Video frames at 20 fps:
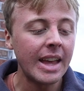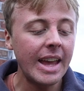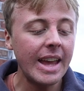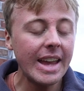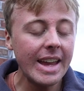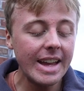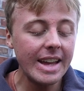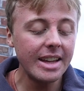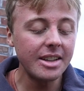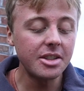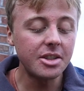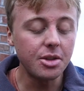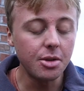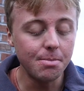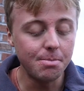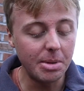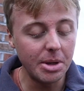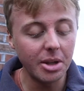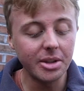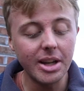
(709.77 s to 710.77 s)
and to
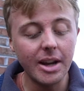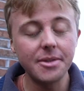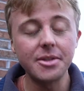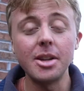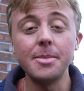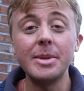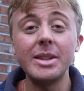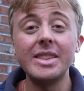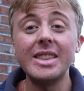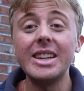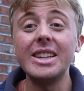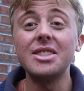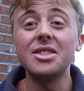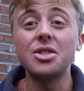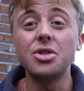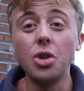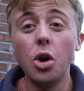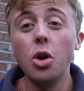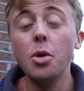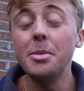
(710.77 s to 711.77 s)
build off something that
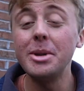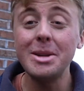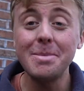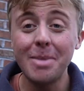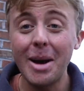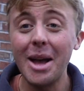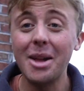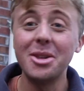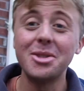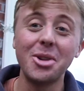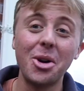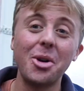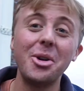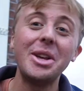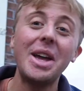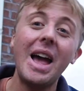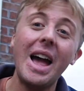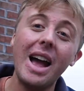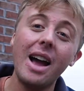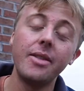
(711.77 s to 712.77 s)
so many pilots
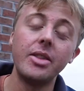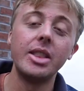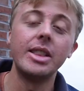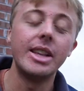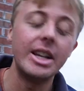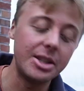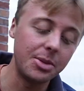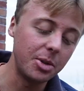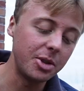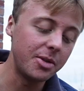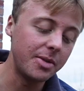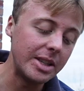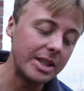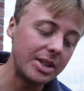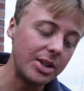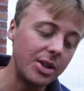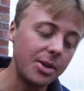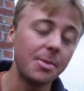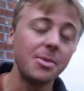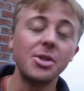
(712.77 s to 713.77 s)
already have in the LightSwitch
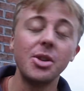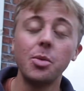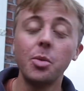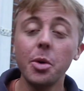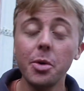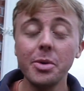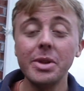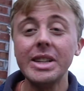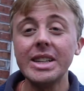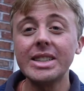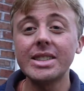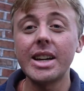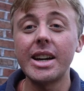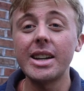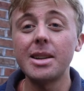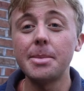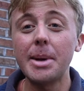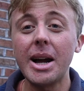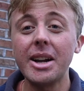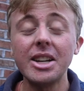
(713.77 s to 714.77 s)
V2. So we're really
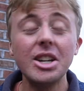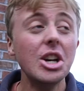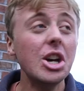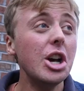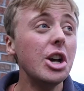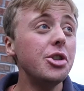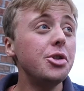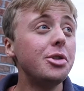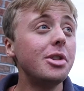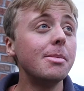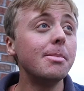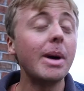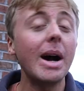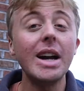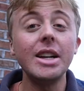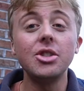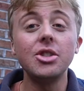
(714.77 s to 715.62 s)
excited about it. You can buy